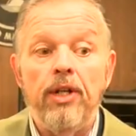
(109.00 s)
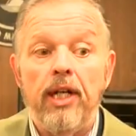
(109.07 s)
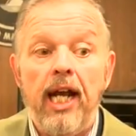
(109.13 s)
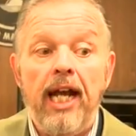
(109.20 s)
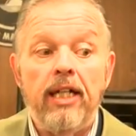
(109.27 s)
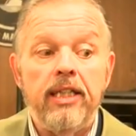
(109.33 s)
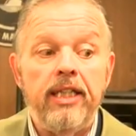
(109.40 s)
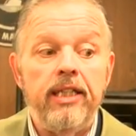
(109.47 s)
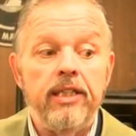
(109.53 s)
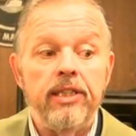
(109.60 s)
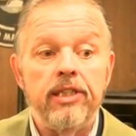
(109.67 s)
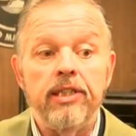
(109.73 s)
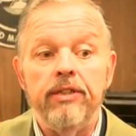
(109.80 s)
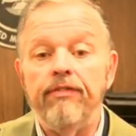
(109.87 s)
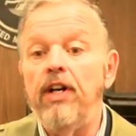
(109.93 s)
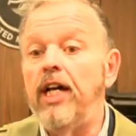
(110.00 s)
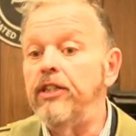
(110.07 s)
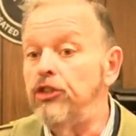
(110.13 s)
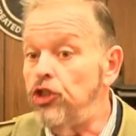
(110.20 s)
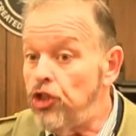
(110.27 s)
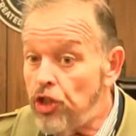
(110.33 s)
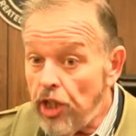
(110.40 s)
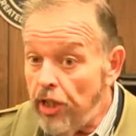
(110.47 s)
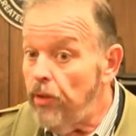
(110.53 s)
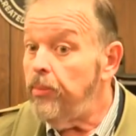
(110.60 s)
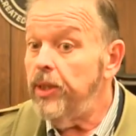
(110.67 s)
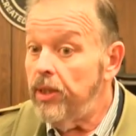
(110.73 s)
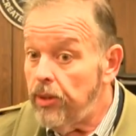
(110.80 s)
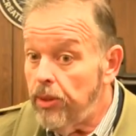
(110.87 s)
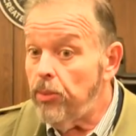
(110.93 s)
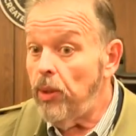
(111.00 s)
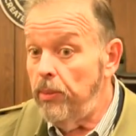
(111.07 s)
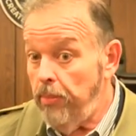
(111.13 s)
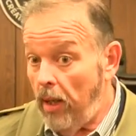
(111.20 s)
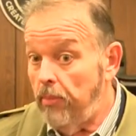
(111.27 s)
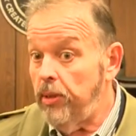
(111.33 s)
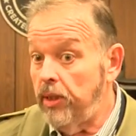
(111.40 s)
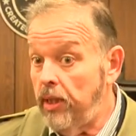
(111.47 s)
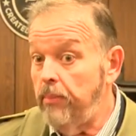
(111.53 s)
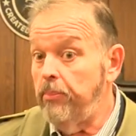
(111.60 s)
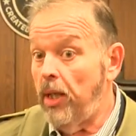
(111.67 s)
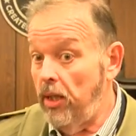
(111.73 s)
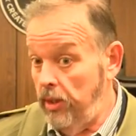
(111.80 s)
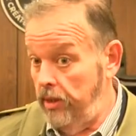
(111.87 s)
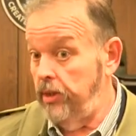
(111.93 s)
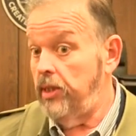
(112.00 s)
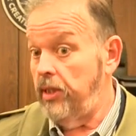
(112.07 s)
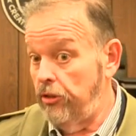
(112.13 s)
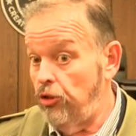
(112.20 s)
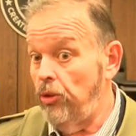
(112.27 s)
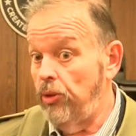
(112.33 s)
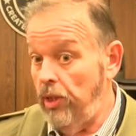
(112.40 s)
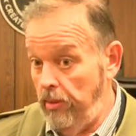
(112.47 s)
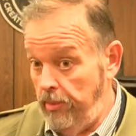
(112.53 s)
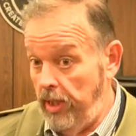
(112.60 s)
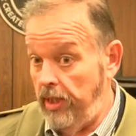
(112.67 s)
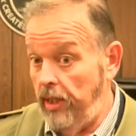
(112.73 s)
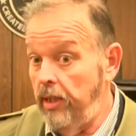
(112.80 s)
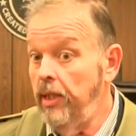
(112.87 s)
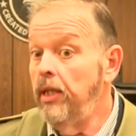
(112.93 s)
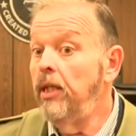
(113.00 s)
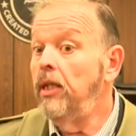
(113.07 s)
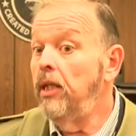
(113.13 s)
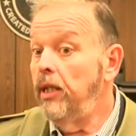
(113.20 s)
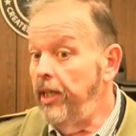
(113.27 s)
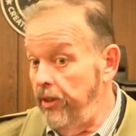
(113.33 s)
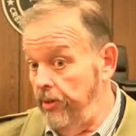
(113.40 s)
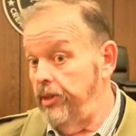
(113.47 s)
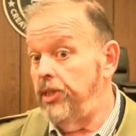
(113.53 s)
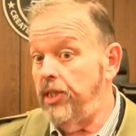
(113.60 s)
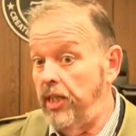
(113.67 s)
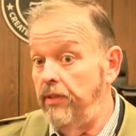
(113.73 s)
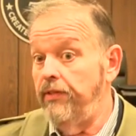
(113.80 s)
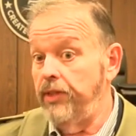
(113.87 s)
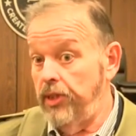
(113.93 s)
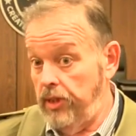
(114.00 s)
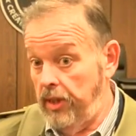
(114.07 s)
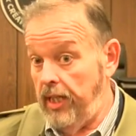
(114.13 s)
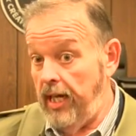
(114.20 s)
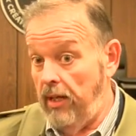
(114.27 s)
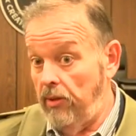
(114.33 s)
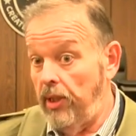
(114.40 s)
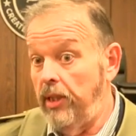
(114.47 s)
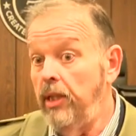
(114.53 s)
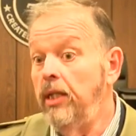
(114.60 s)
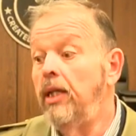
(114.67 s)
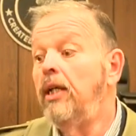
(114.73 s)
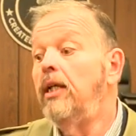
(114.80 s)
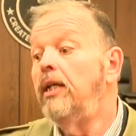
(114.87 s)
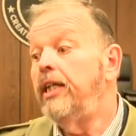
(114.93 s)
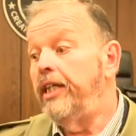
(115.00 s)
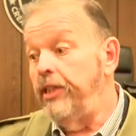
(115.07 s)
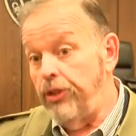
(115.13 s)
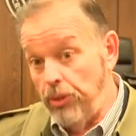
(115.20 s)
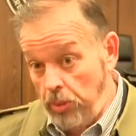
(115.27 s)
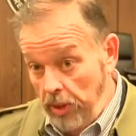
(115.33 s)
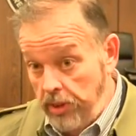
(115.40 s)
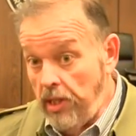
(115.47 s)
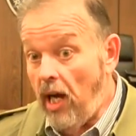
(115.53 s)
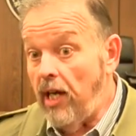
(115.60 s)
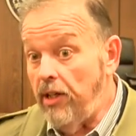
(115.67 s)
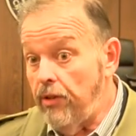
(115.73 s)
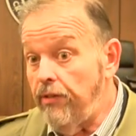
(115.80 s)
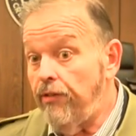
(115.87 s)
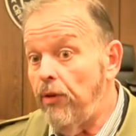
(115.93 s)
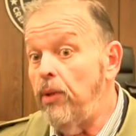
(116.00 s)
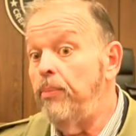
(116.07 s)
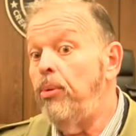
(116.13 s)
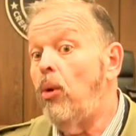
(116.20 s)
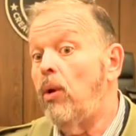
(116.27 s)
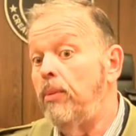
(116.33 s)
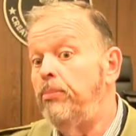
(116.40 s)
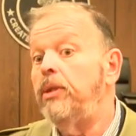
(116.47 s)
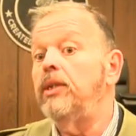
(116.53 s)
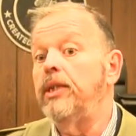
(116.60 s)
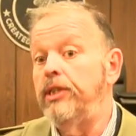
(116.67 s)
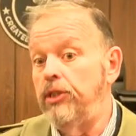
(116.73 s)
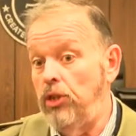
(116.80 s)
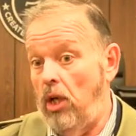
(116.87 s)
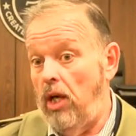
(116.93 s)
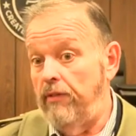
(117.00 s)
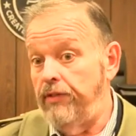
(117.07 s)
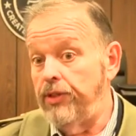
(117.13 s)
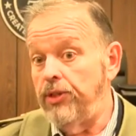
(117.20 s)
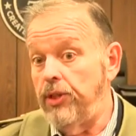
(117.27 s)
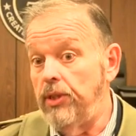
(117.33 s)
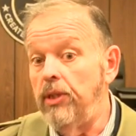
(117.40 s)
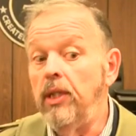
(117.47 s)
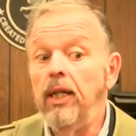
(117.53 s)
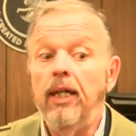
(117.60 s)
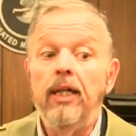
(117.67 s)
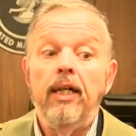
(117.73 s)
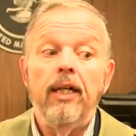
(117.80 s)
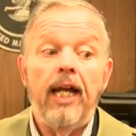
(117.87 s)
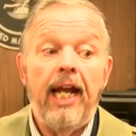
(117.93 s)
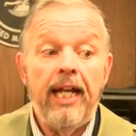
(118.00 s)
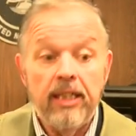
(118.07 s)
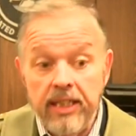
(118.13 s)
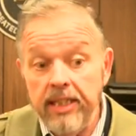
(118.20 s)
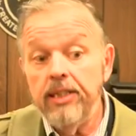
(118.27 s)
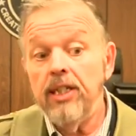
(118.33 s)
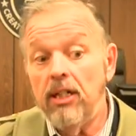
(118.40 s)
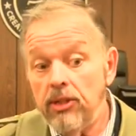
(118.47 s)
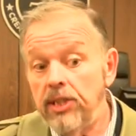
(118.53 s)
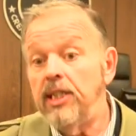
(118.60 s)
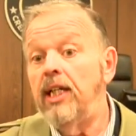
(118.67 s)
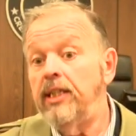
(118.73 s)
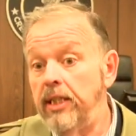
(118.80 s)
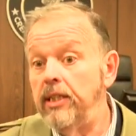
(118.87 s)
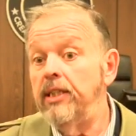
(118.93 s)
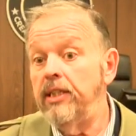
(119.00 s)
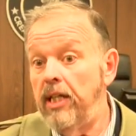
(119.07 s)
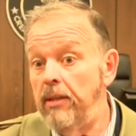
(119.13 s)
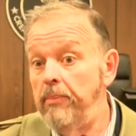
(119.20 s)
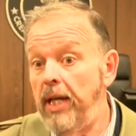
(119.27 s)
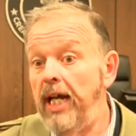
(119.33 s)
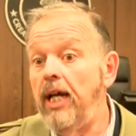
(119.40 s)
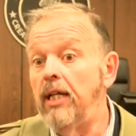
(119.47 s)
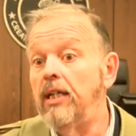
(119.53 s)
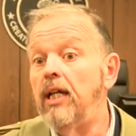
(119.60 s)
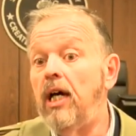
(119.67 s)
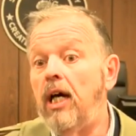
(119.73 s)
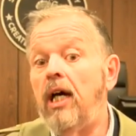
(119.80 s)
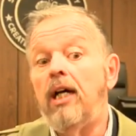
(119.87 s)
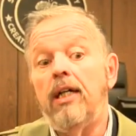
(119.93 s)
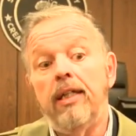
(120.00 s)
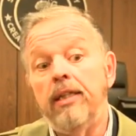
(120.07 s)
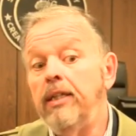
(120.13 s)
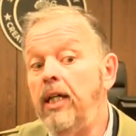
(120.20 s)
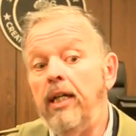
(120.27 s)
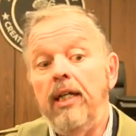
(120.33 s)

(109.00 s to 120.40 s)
that Andy is the vice chairman of the Republican Party Central Committee here in Stephenson County. He's a retired Freeport police officer, and he's our second in command. How